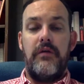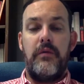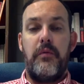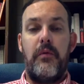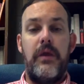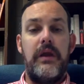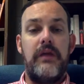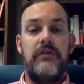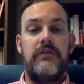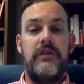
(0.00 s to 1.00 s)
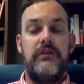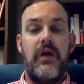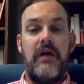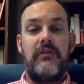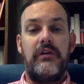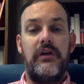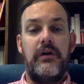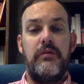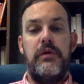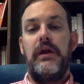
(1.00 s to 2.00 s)
The point is that you have clear
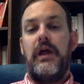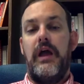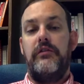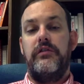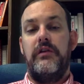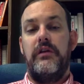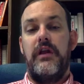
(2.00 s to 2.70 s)
communication.